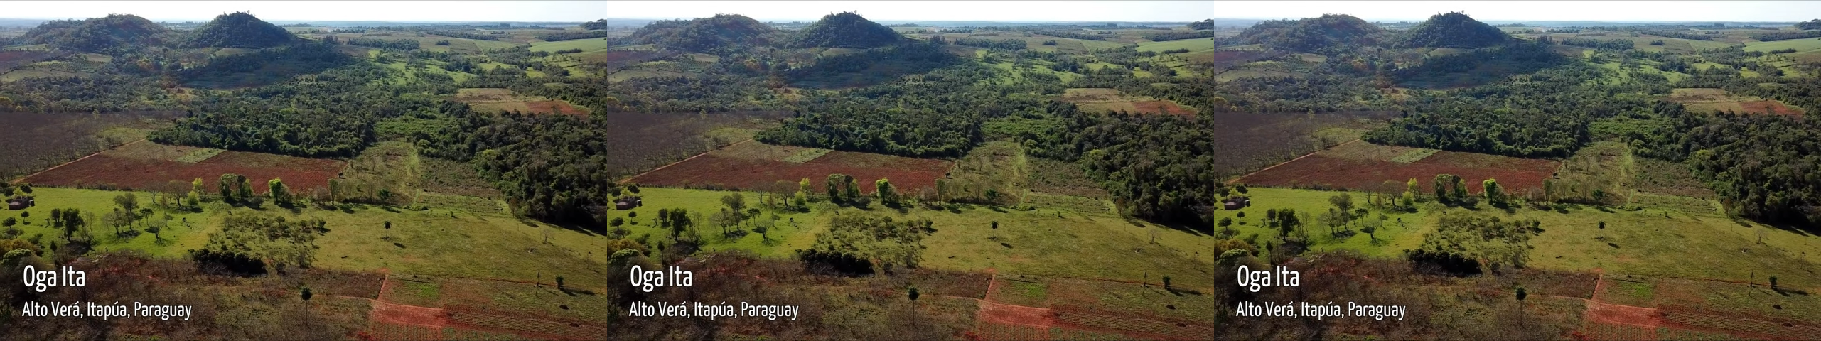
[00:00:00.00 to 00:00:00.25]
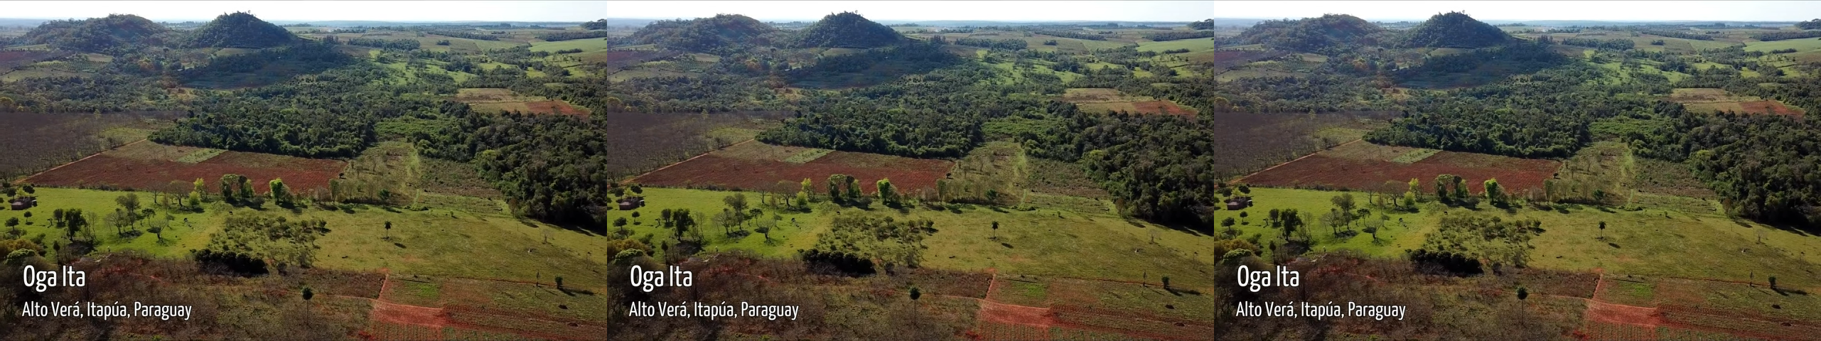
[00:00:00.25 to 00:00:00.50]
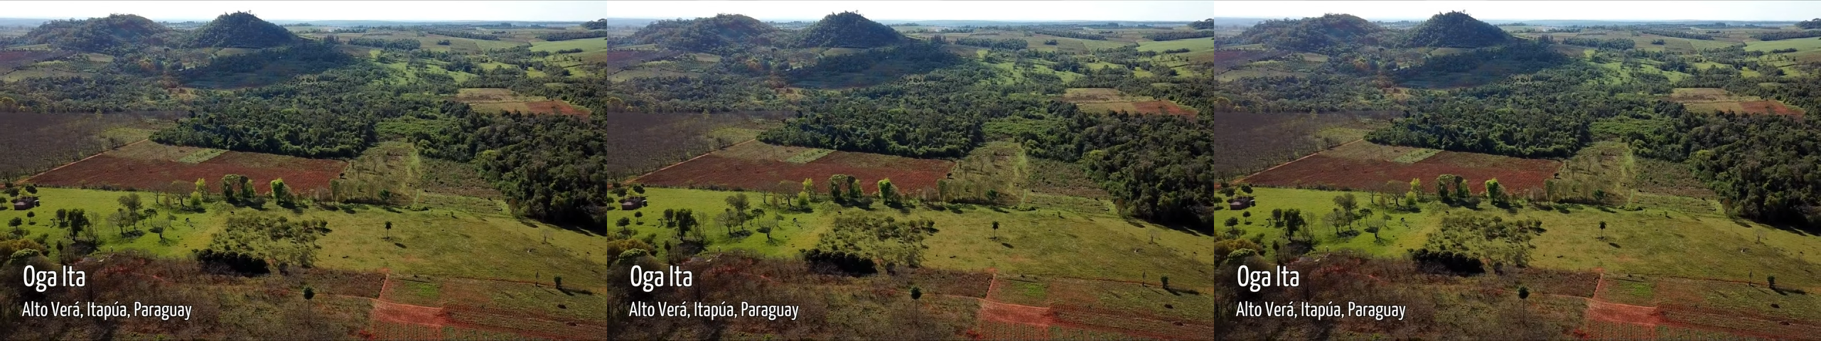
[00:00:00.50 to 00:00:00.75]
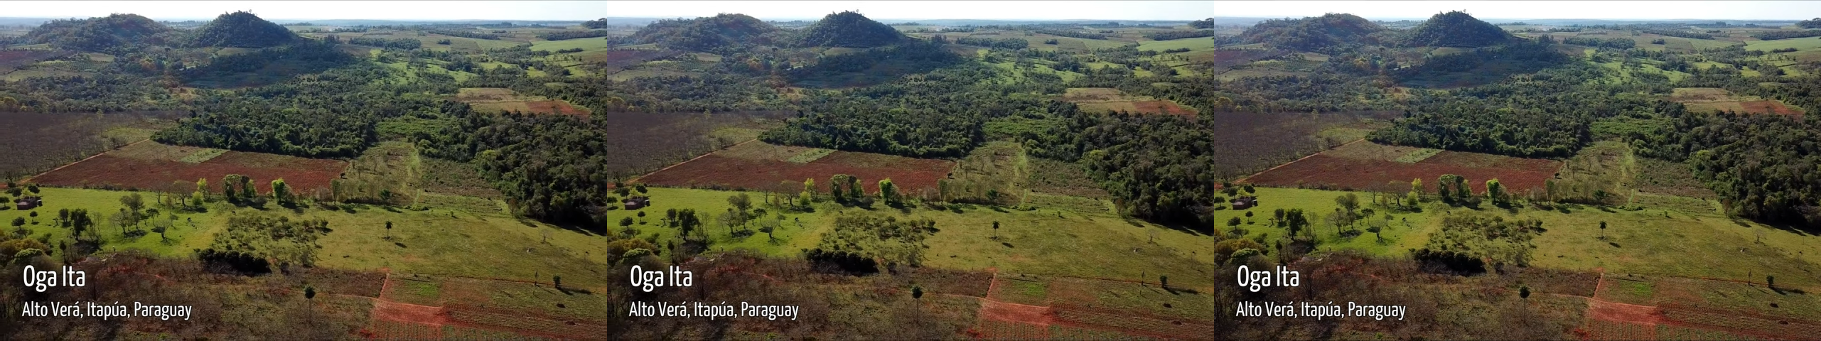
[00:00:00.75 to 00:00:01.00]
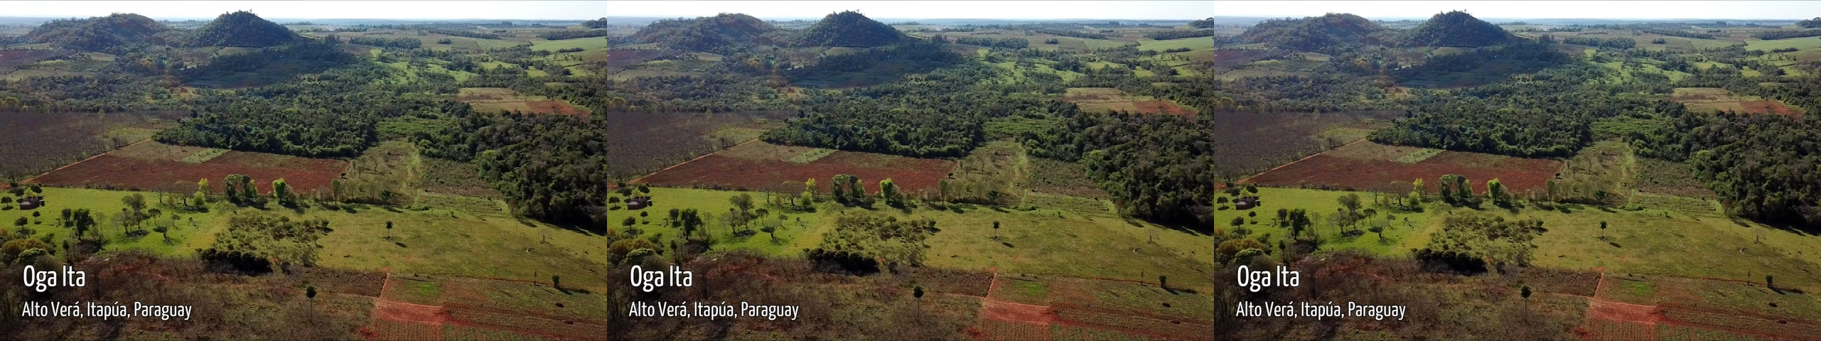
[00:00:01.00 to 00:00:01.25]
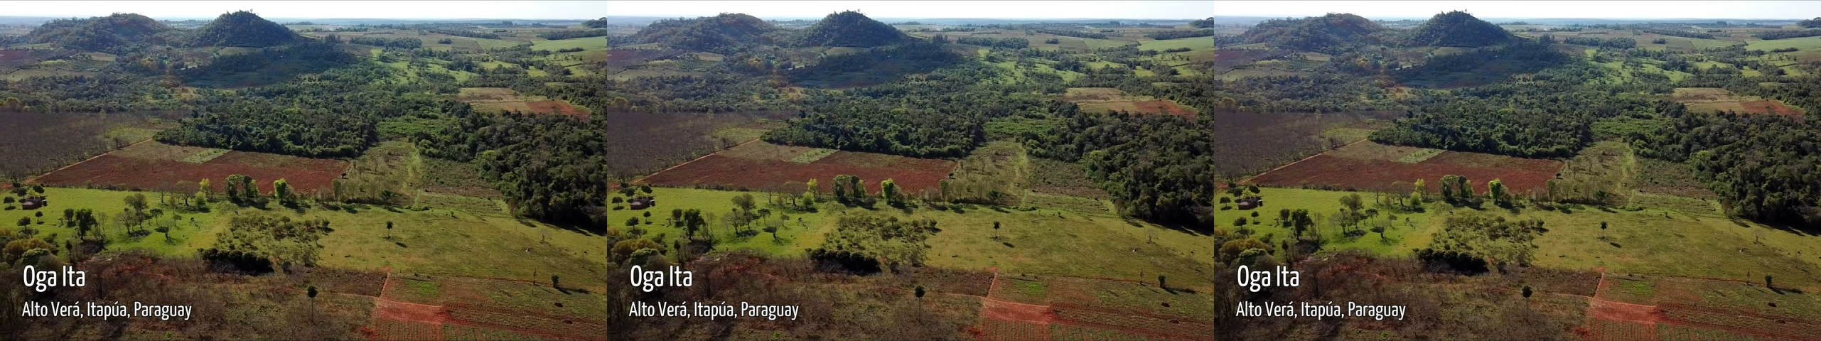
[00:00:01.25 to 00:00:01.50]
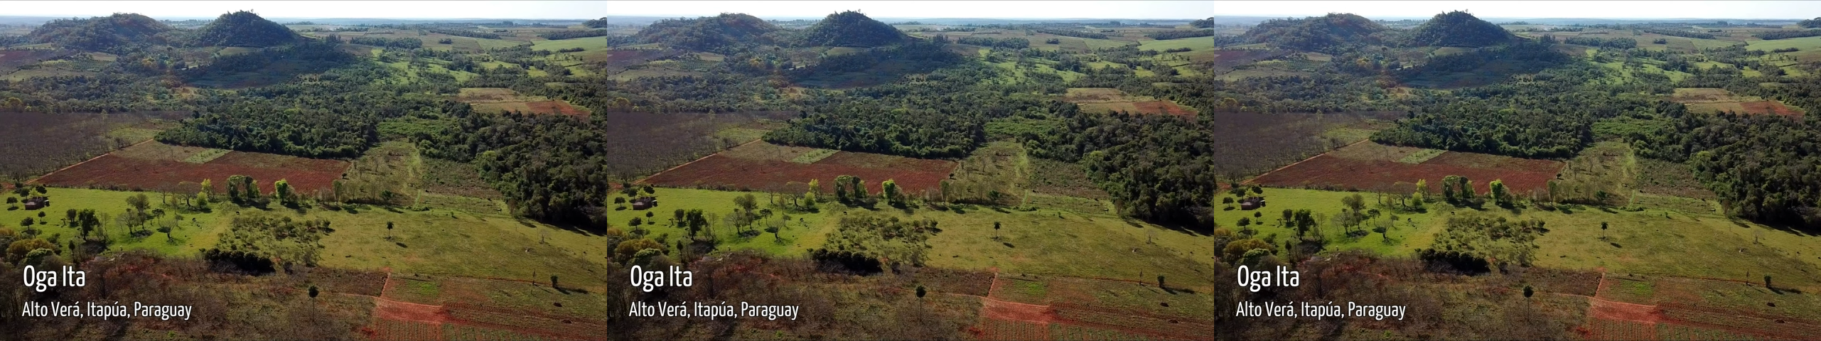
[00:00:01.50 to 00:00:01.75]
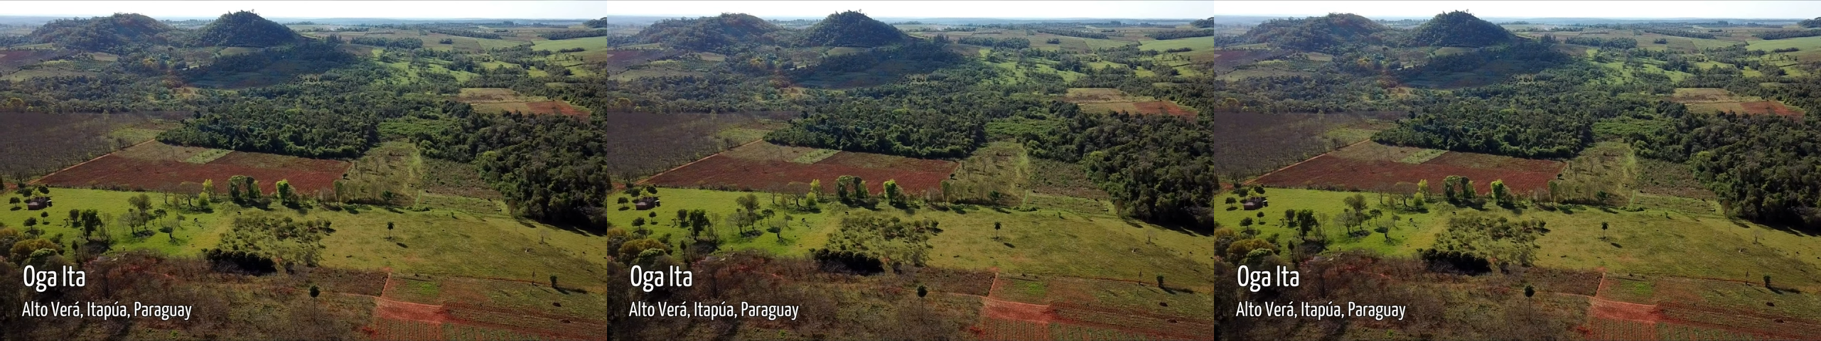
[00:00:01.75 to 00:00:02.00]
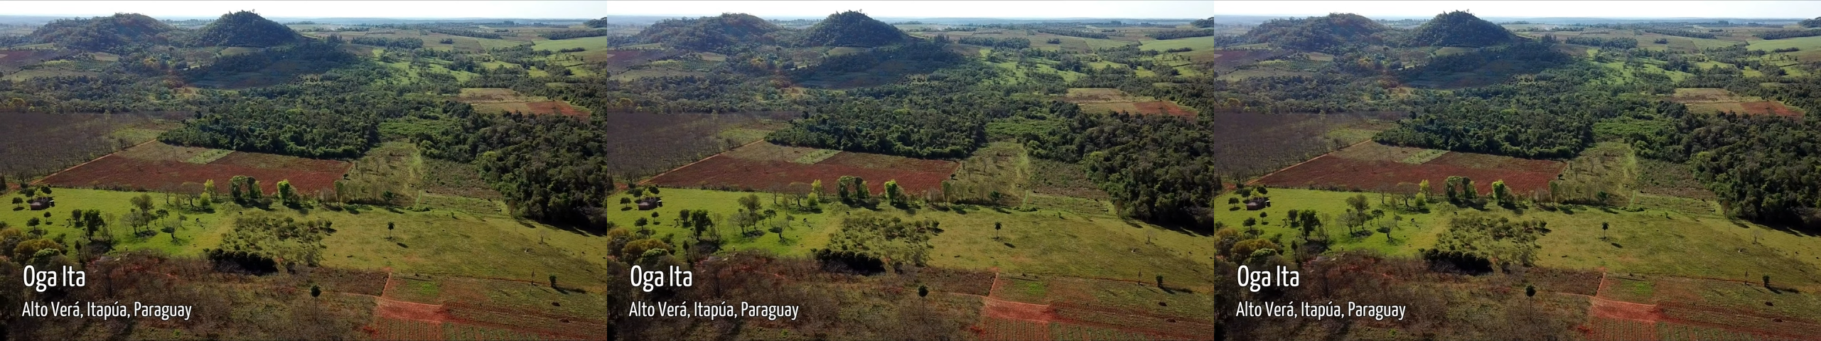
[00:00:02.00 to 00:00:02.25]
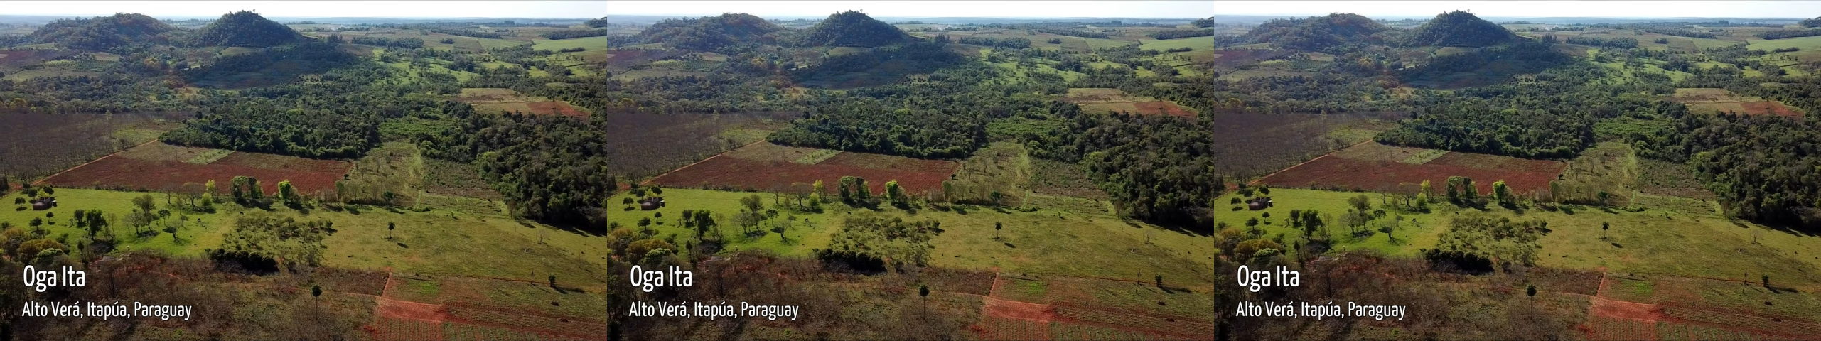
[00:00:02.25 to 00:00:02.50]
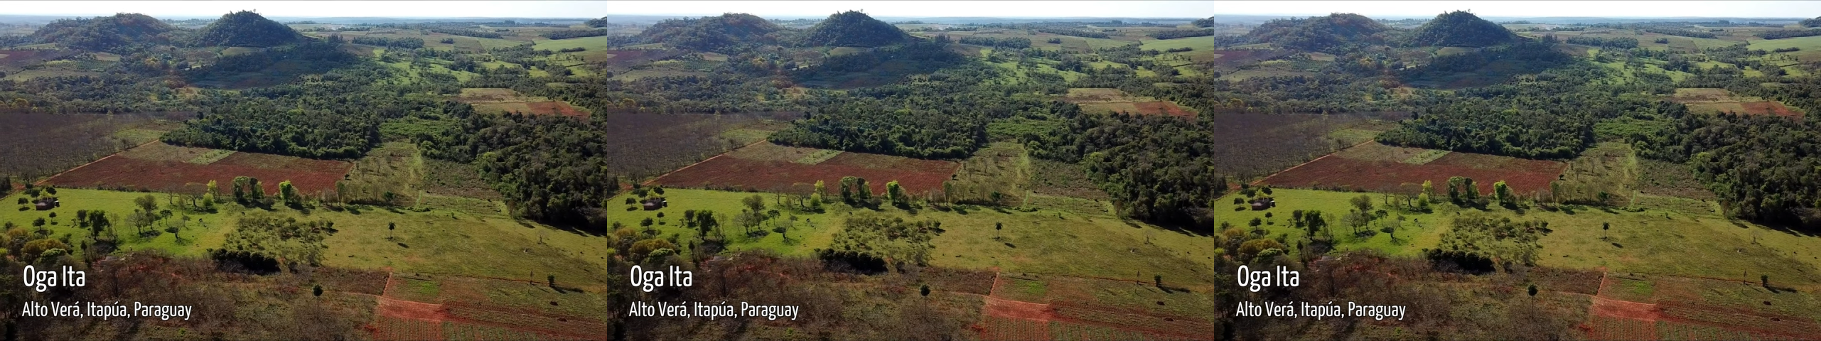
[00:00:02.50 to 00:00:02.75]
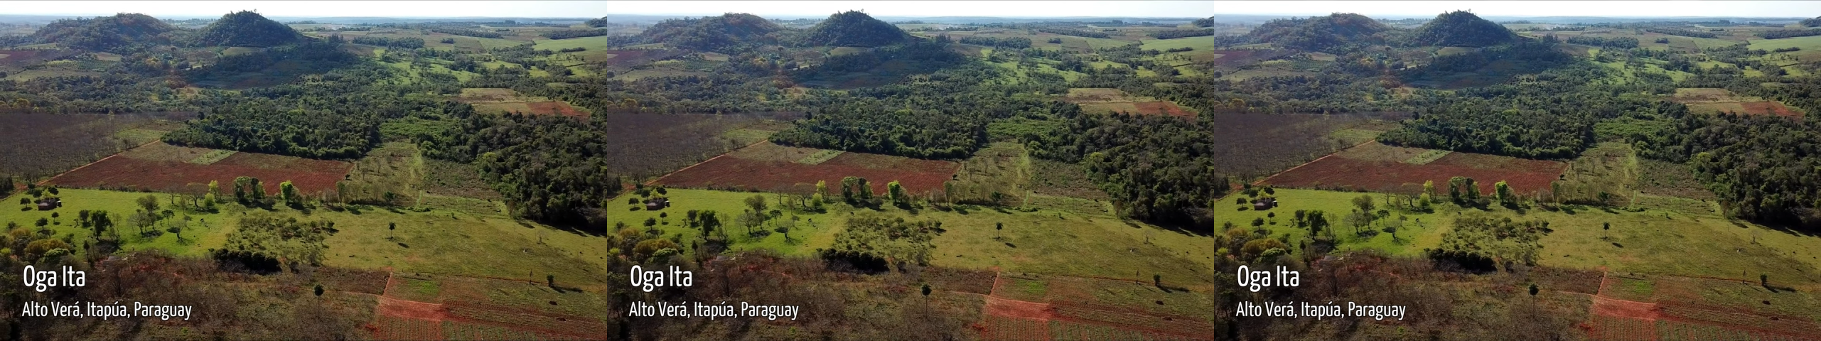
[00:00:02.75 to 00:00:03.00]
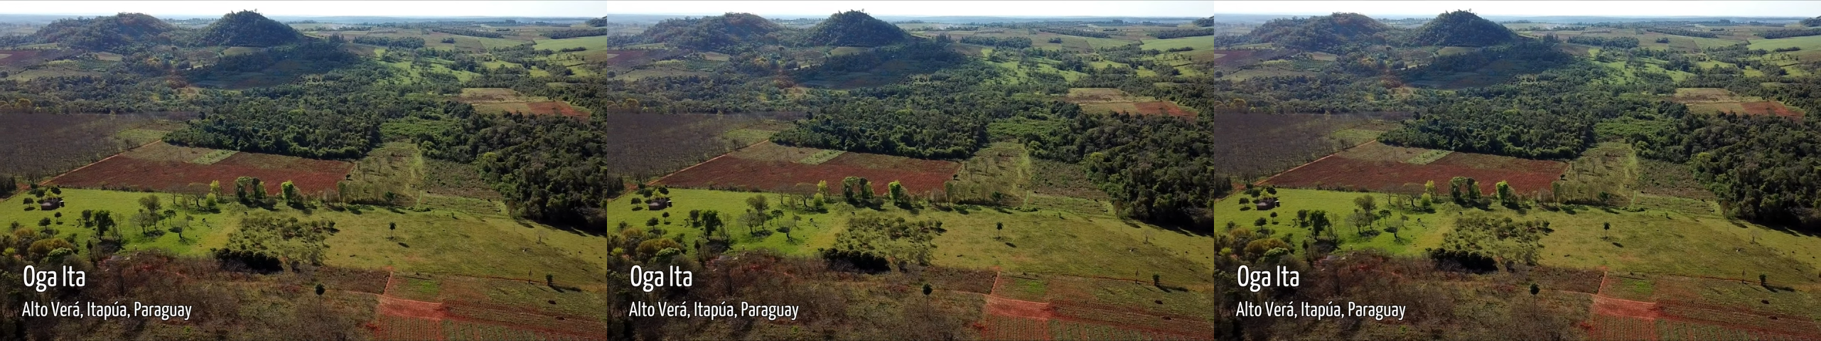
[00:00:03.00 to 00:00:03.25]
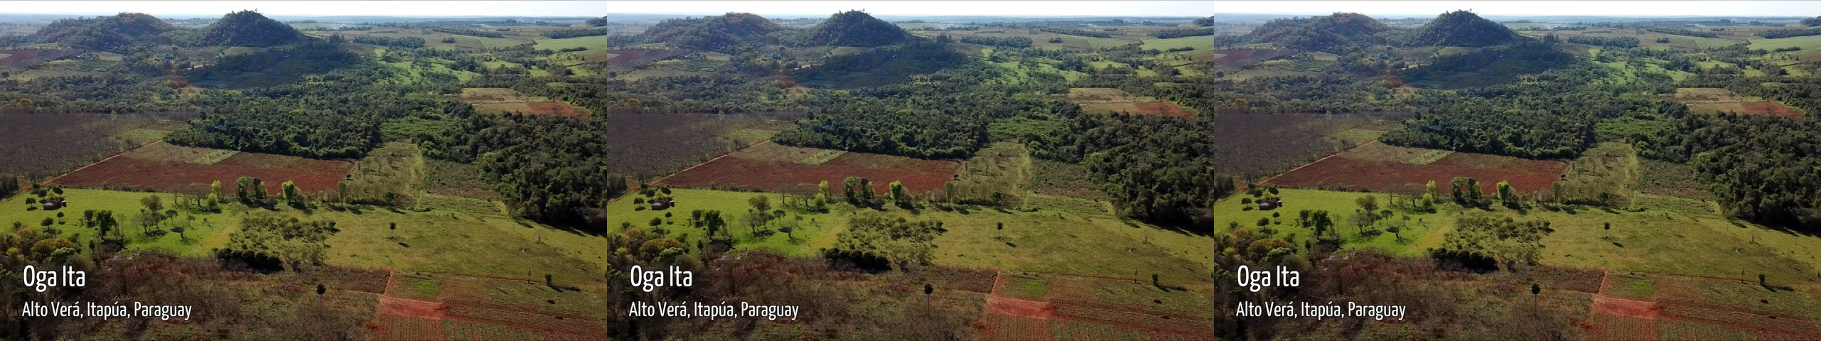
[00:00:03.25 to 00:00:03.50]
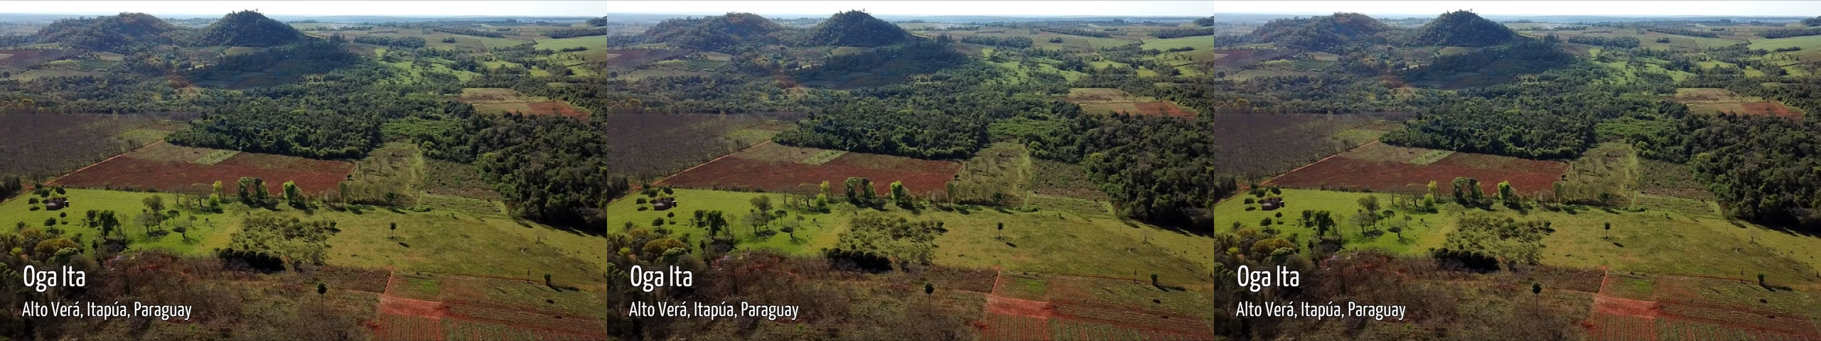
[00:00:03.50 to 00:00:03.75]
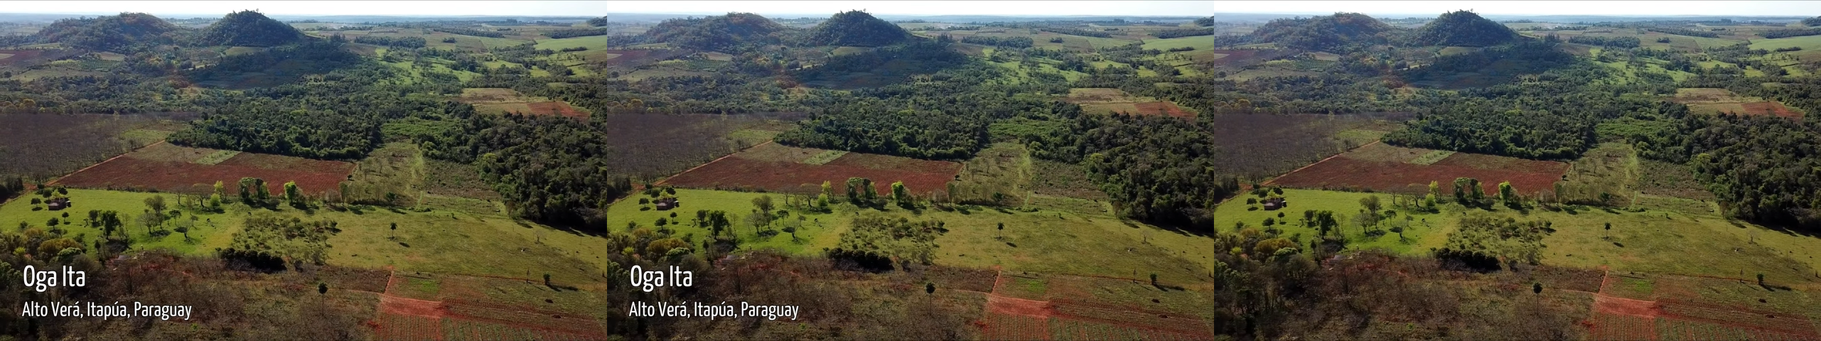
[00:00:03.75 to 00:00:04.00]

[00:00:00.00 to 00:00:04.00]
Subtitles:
Nobody's mouth can be seen.